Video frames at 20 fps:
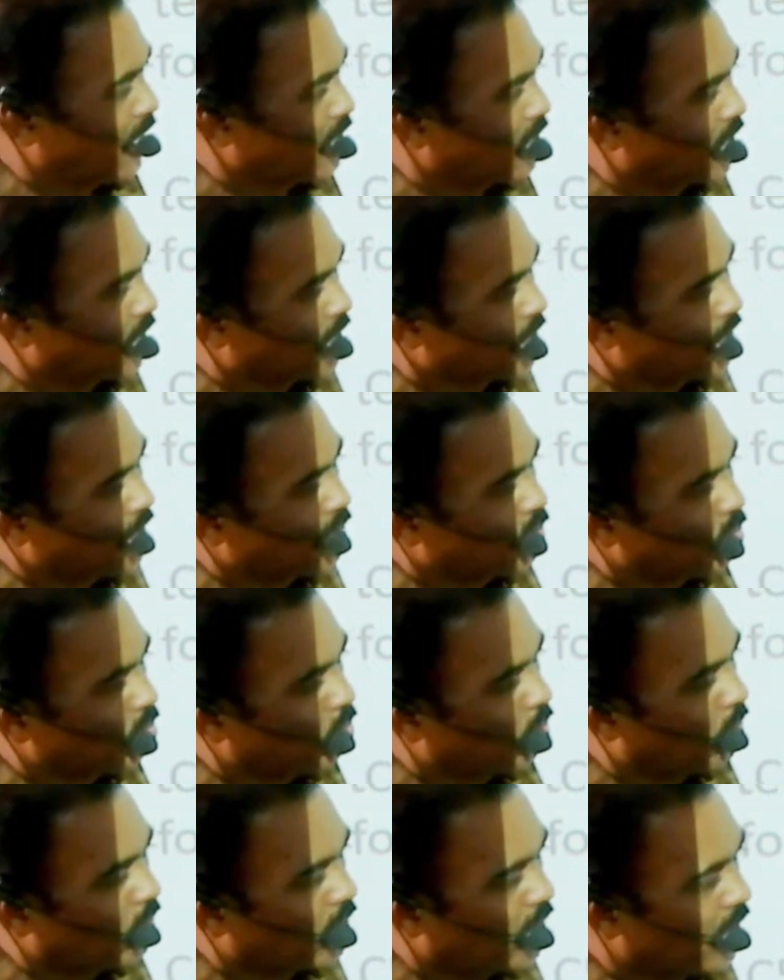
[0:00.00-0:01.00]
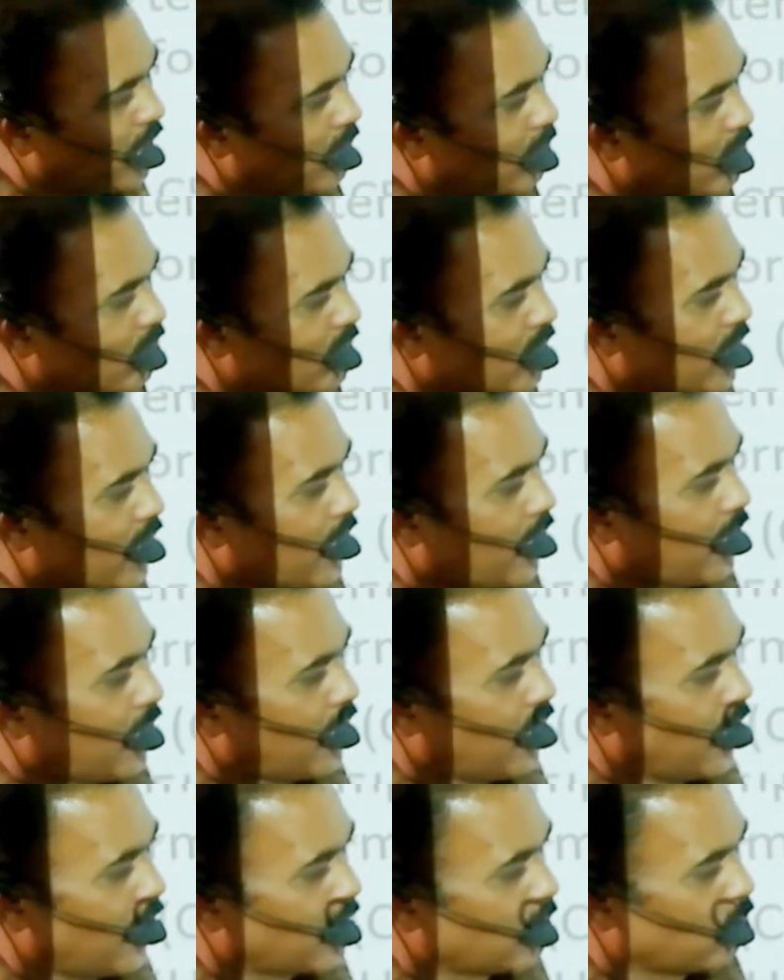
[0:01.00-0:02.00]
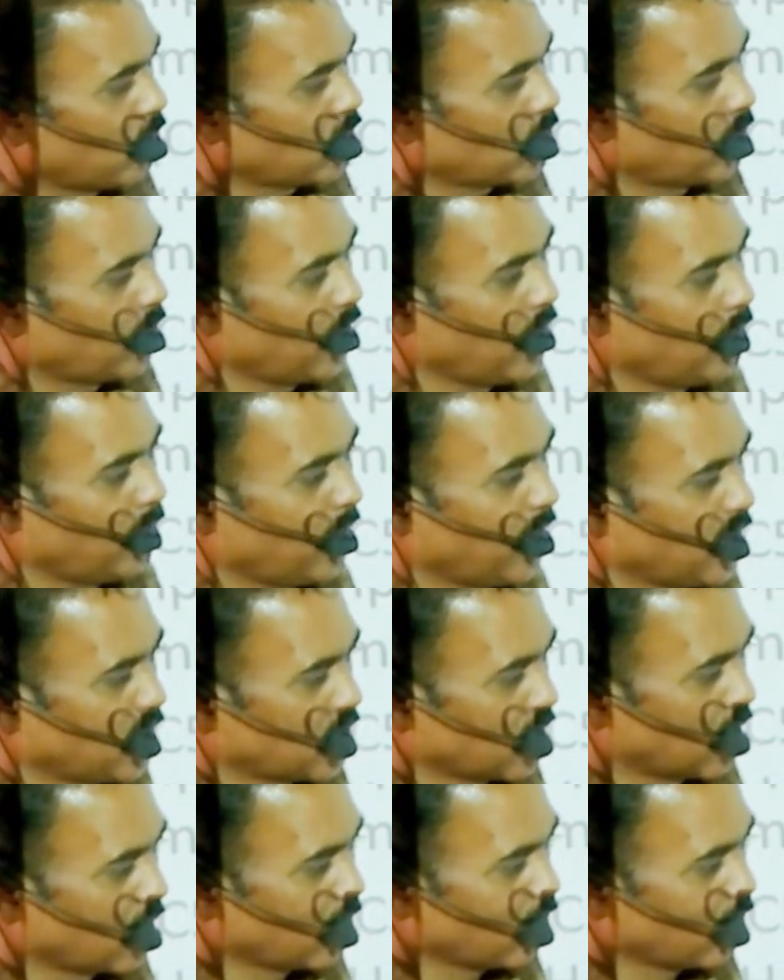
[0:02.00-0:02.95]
at 30 to 40 atmospheric pressure